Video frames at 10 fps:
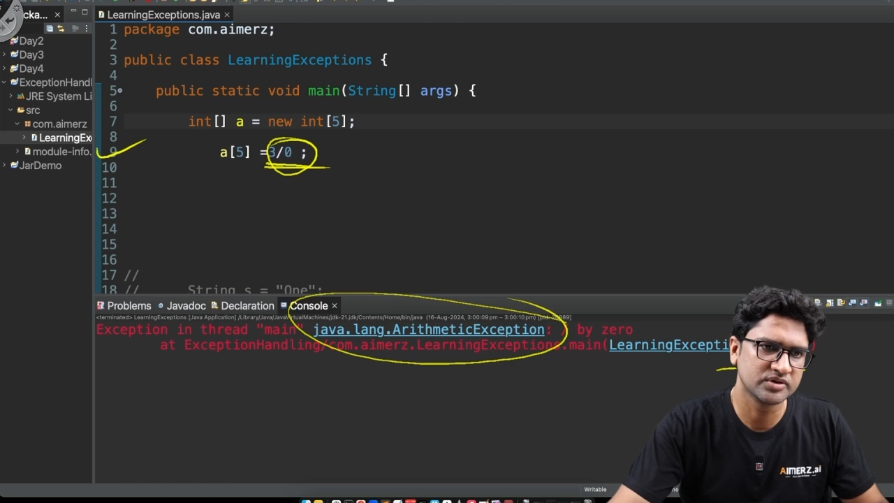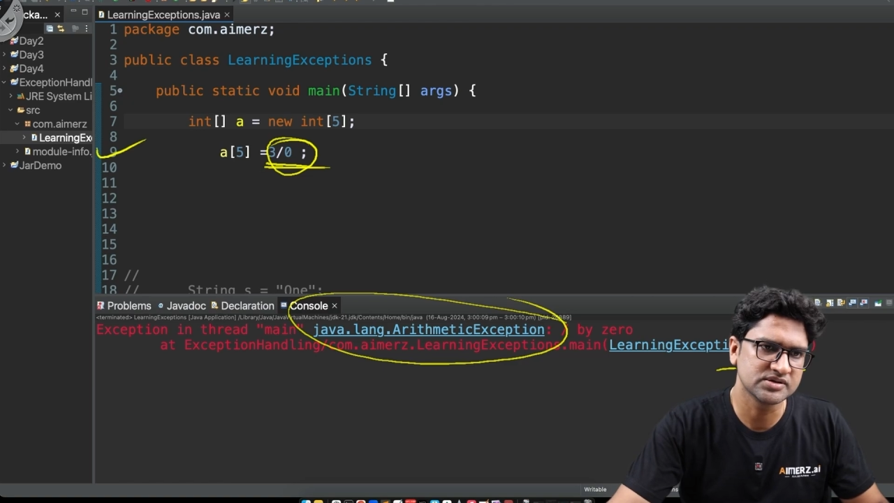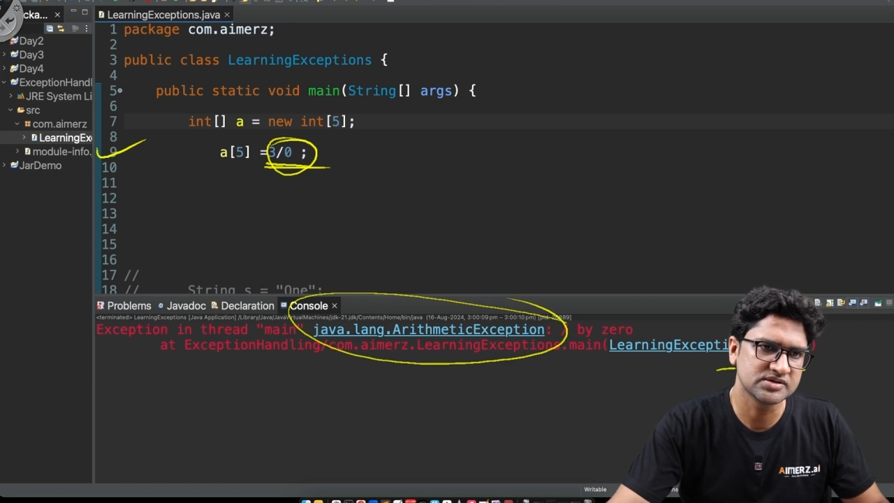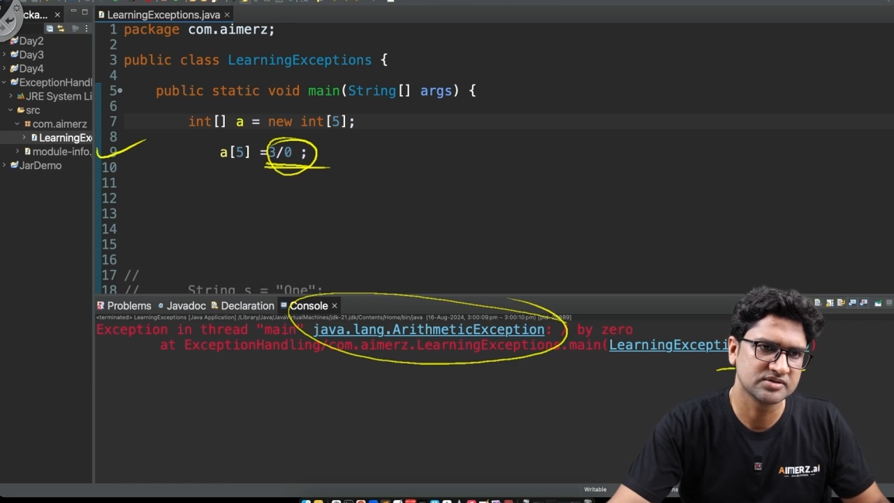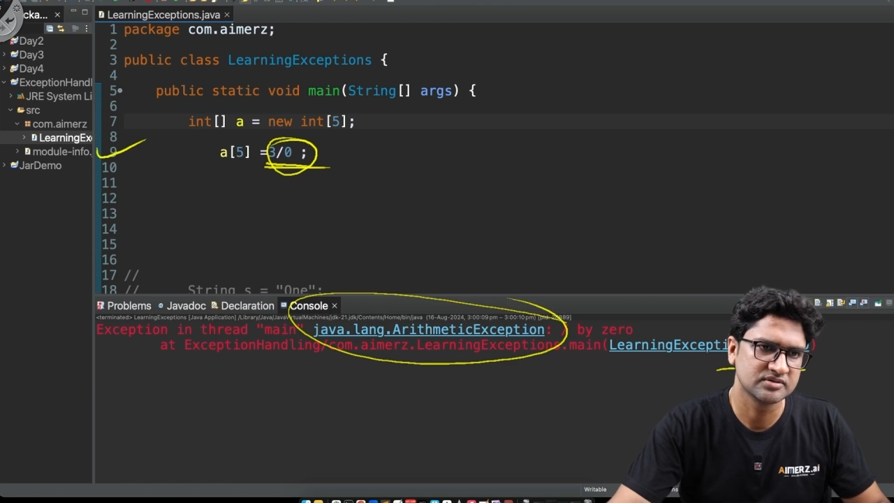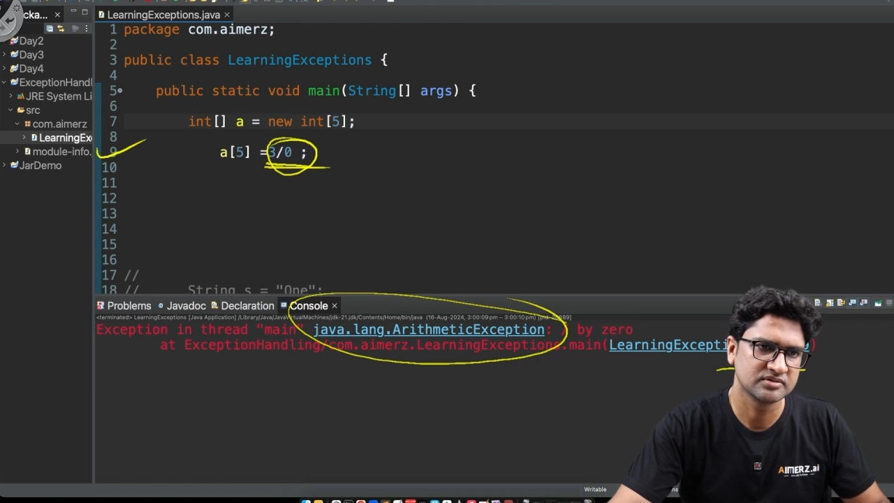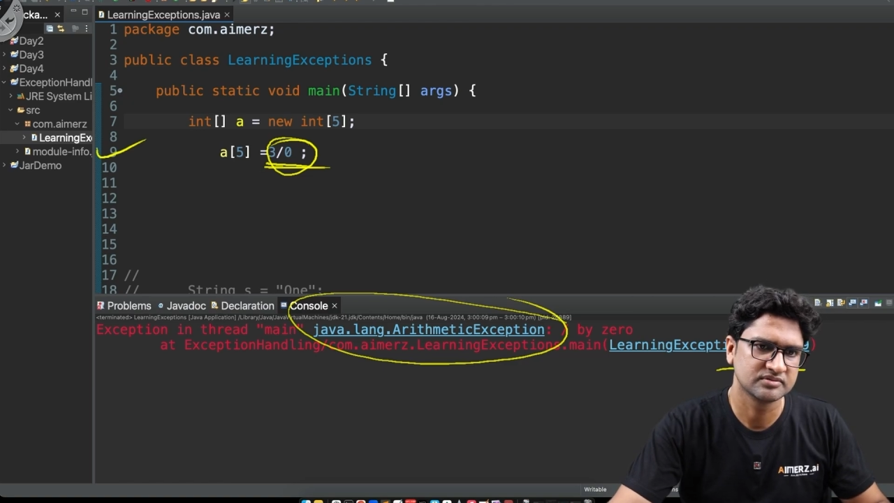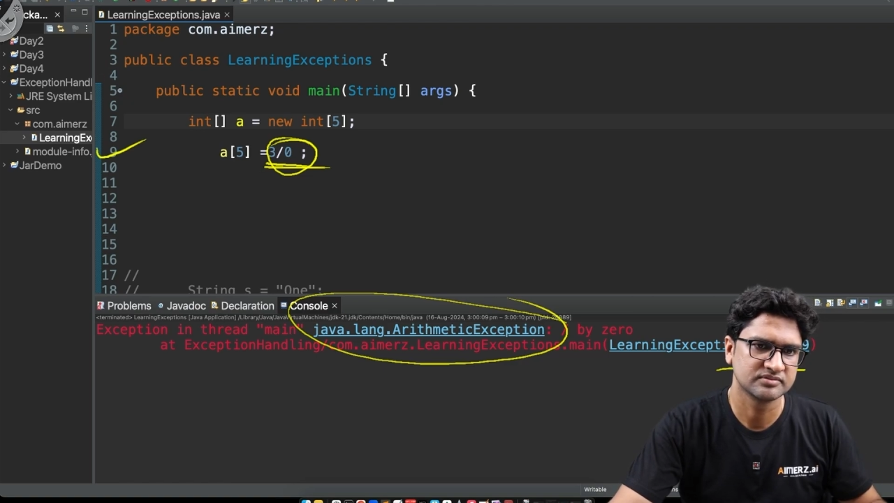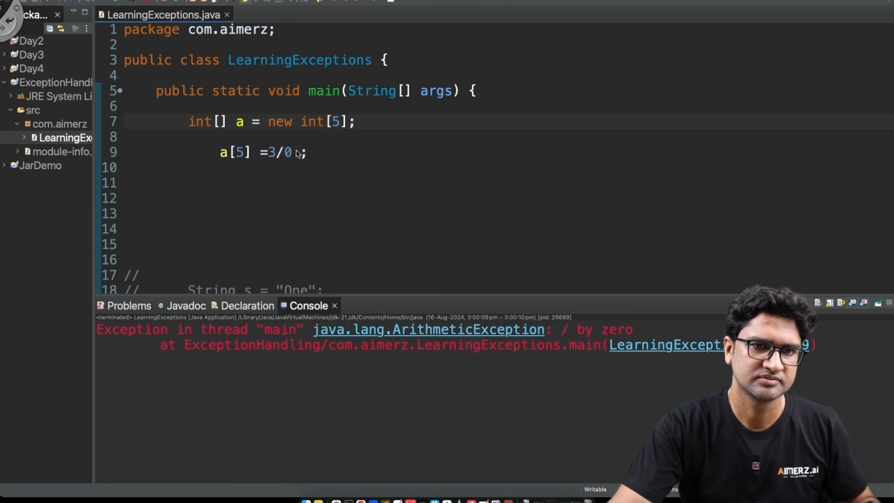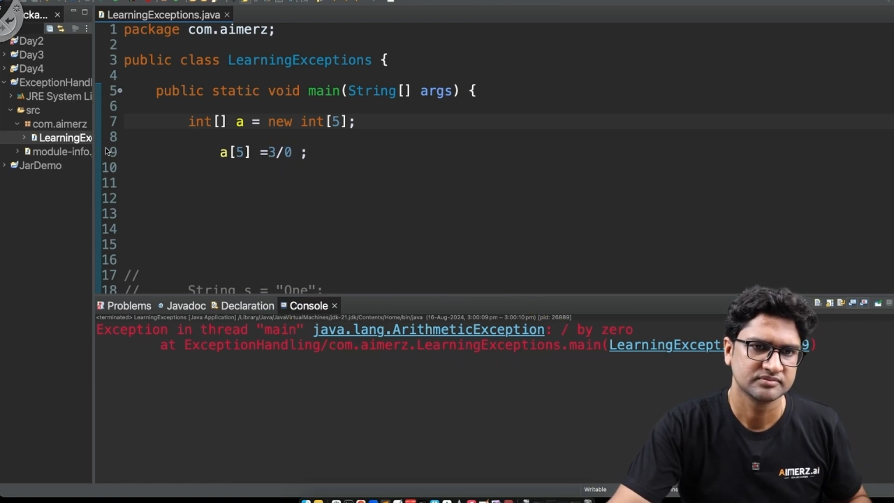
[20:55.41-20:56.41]
is,
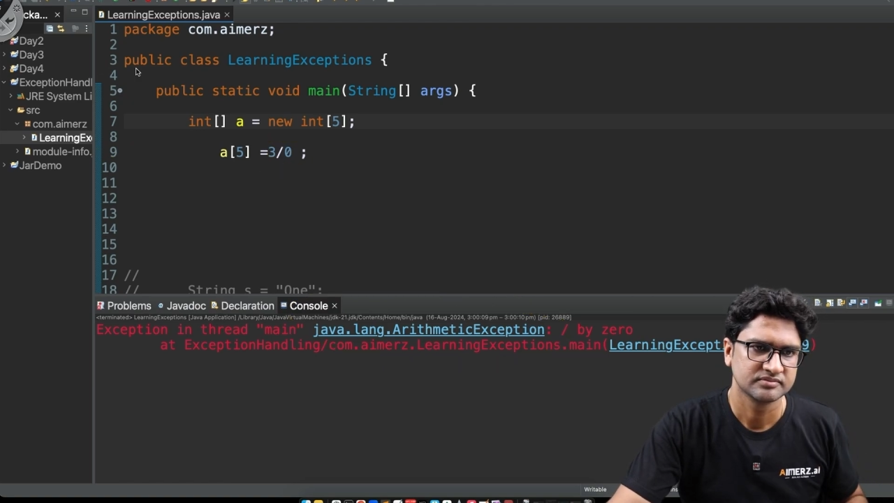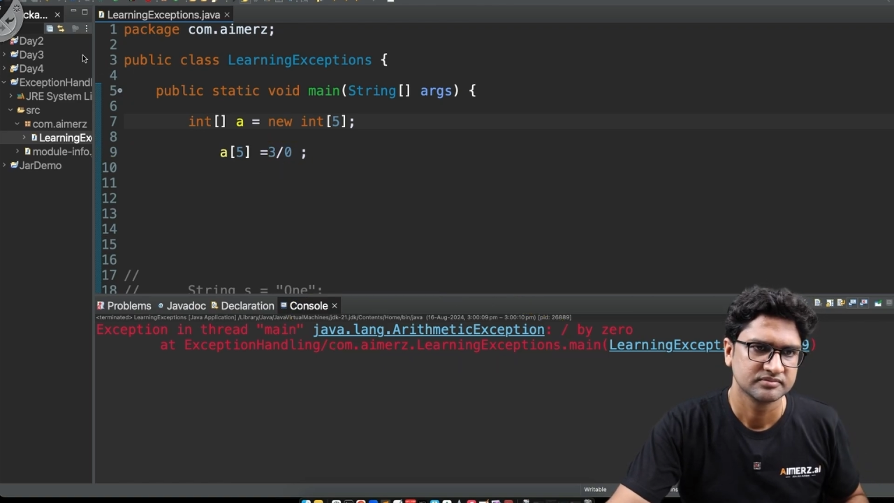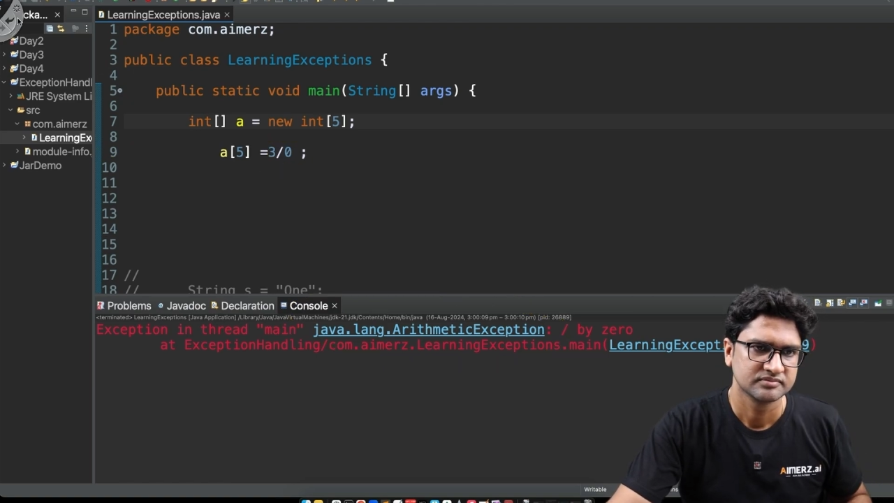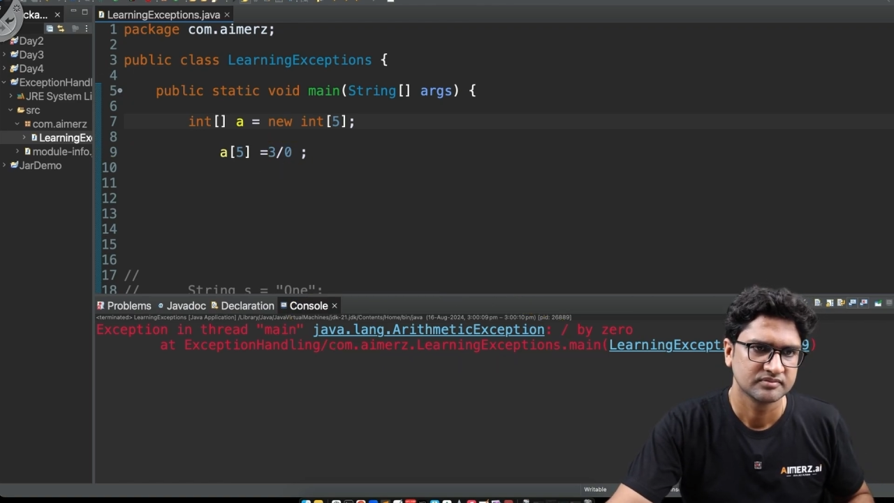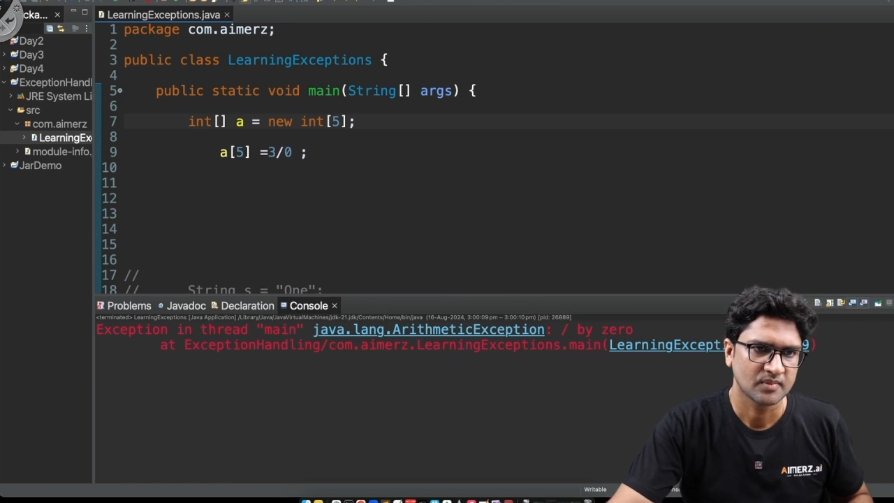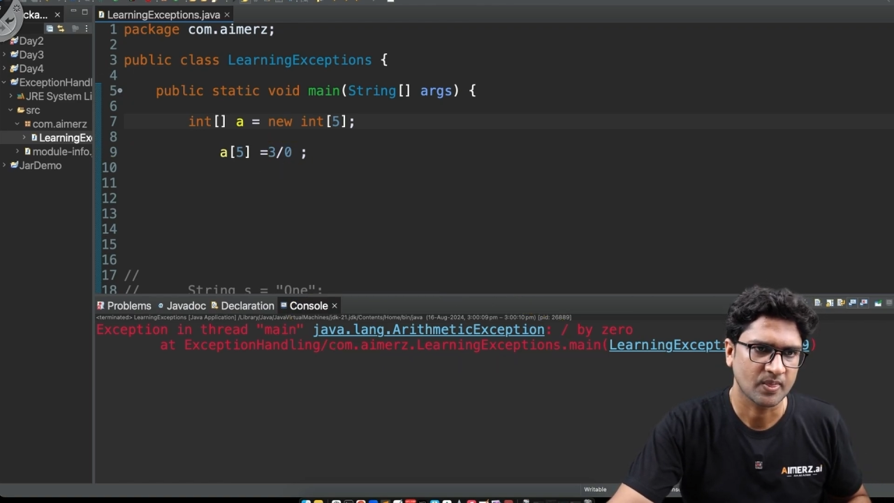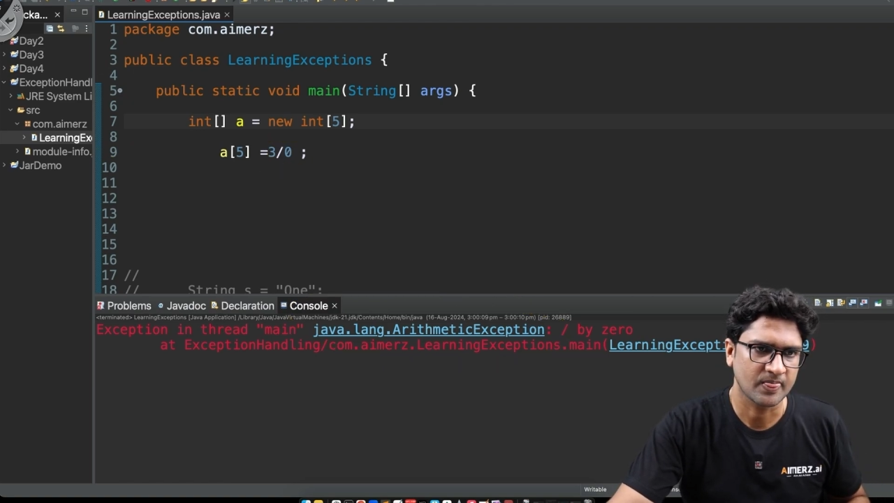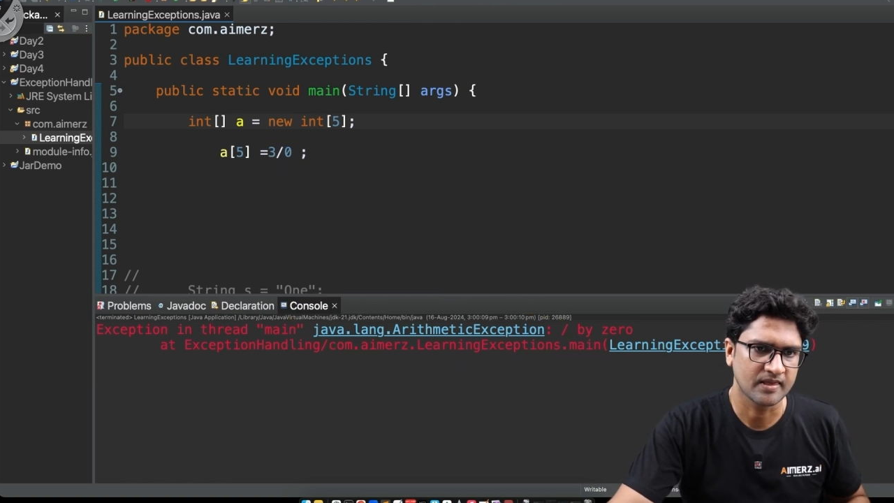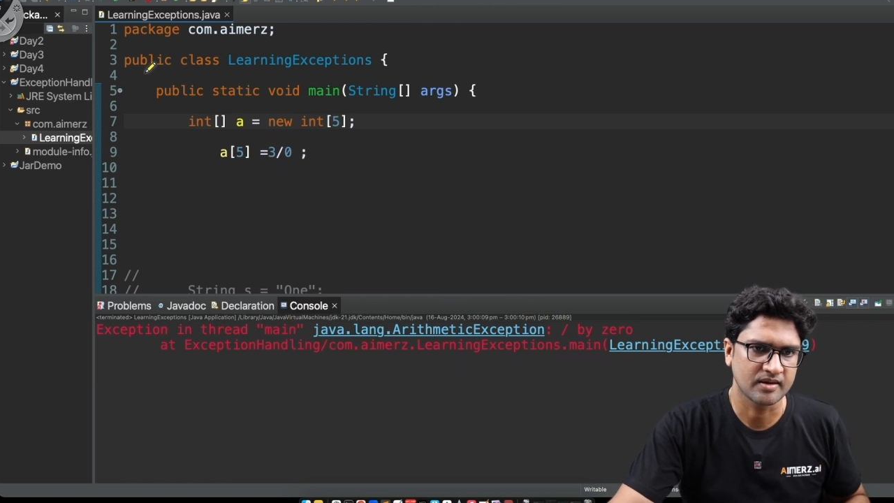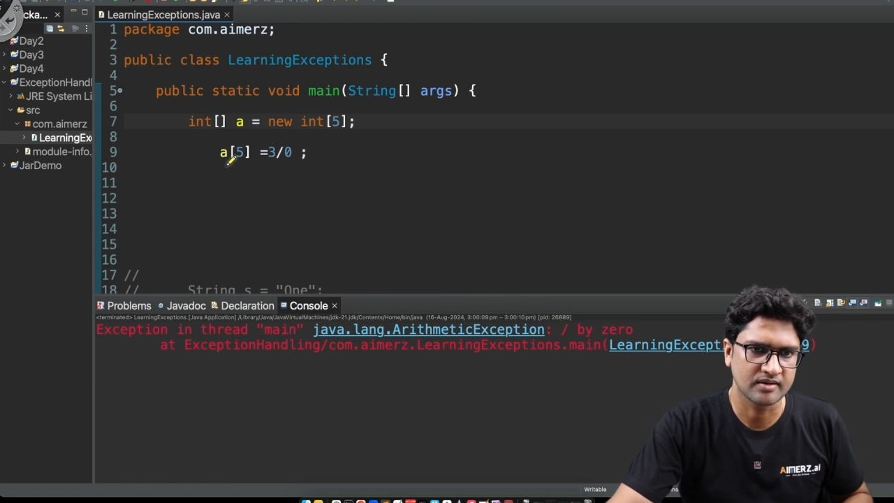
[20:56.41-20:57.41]

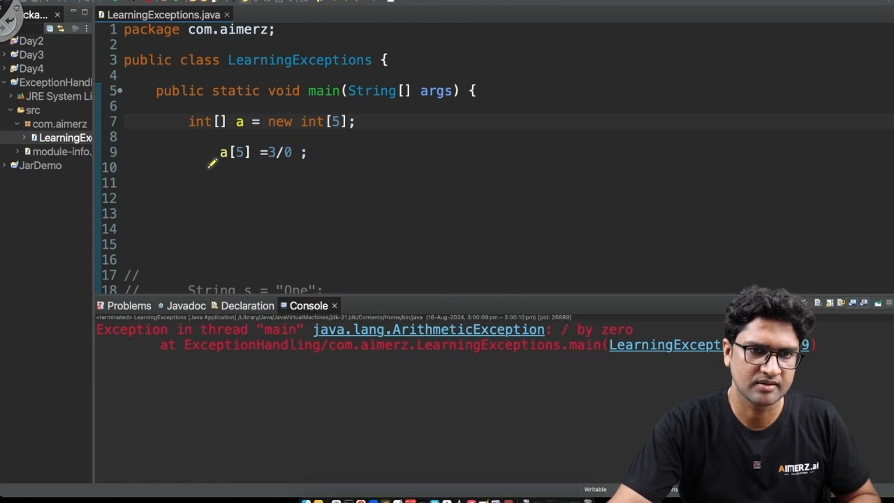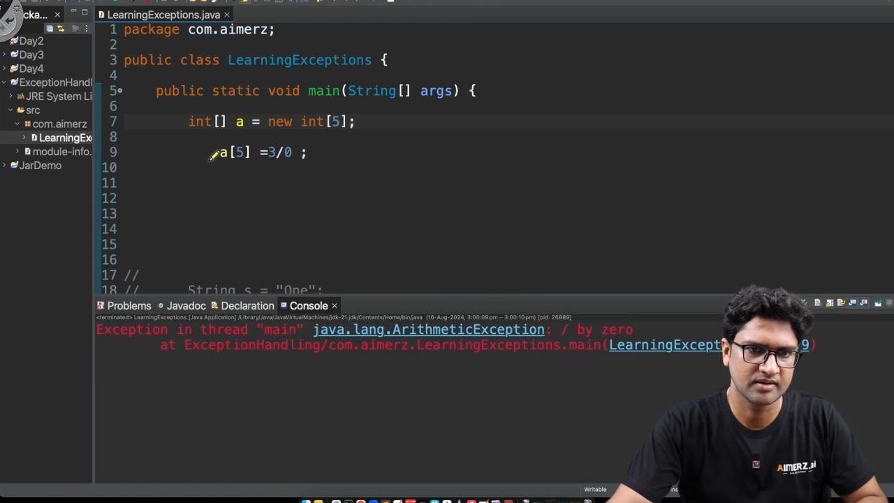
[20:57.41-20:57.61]
I'm